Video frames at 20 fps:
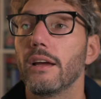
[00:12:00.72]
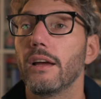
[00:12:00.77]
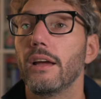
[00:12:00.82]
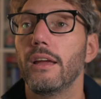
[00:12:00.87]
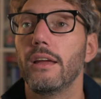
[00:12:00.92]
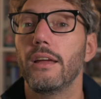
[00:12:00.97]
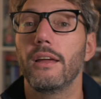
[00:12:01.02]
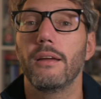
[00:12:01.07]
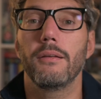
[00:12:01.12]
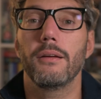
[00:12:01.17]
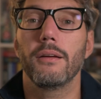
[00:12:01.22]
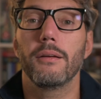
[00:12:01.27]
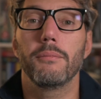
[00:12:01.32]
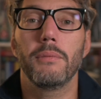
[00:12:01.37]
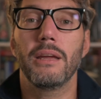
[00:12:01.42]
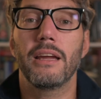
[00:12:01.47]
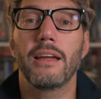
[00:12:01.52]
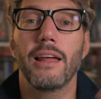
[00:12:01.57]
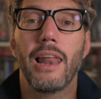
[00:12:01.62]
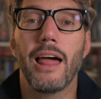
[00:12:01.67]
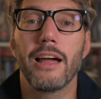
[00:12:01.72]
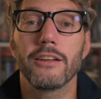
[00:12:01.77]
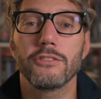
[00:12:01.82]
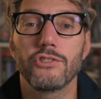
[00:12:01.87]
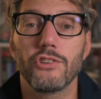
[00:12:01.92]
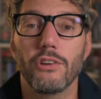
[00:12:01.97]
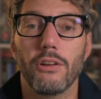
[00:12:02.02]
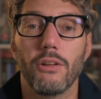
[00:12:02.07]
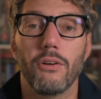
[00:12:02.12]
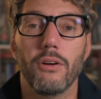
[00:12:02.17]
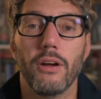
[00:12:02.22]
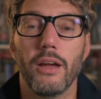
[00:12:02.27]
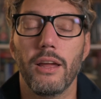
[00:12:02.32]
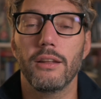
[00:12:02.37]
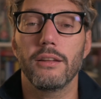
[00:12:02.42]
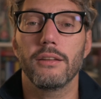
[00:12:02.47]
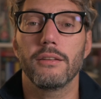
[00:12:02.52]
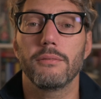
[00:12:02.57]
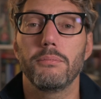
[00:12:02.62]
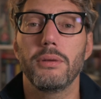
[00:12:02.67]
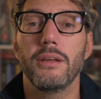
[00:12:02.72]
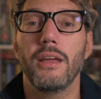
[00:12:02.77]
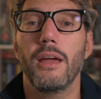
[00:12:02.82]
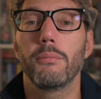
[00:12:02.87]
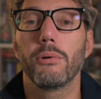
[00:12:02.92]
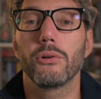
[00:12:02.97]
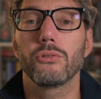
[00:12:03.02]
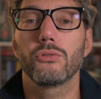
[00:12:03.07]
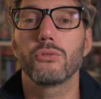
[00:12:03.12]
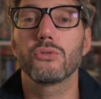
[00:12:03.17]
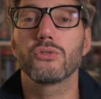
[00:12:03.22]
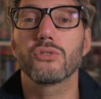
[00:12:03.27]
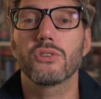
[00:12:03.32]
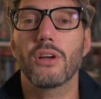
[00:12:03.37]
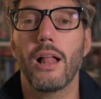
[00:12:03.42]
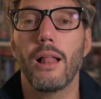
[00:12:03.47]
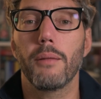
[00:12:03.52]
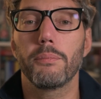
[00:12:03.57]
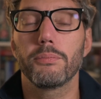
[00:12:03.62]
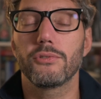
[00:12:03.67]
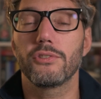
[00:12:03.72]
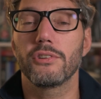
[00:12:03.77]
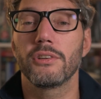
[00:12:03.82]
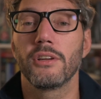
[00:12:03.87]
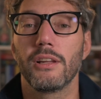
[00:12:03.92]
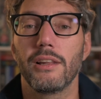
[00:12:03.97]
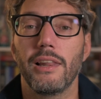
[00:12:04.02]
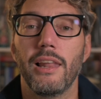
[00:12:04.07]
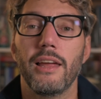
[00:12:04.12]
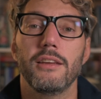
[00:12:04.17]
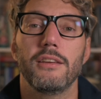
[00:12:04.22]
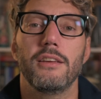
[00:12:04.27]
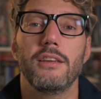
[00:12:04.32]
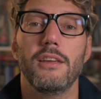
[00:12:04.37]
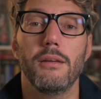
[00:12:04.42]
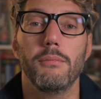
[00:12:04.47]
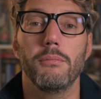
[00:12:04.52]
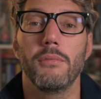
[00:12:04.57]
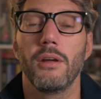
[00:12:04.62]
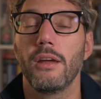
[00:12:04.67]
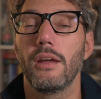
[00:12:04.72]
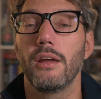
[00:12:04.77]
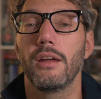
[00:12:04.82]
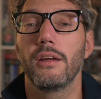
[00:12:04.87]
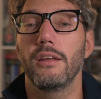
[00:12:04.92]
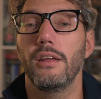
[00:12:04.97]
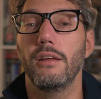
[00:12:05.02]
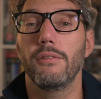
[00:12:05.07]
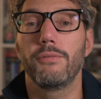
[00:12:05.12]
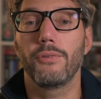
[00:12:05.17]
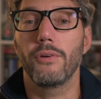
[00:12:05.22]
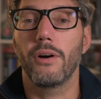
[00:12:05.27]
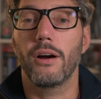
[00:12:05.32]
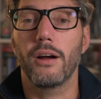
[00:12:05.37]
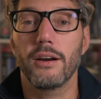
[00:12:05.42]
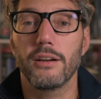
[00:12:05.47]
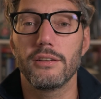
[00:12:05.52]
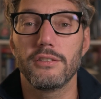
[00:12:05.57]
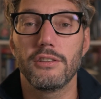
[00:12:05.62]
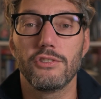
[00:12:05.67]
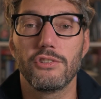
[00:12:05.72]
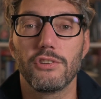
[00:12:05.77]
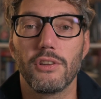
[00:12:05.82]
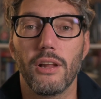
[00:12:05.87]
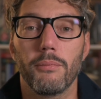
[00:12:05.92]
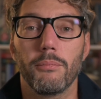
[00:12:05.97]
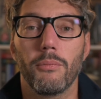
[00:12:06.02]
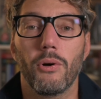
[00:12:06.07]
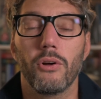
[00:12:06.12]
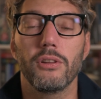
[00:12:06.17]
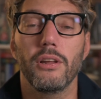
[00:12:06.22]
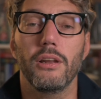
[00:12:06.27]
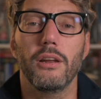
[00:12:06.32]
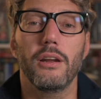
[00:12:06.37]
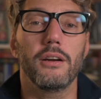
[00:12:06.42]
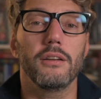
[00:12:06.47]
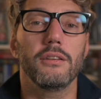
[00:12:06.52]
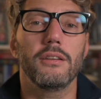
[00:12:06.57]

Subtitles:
a Michelangelo and be able to sculpt like him if you are a digital modeler.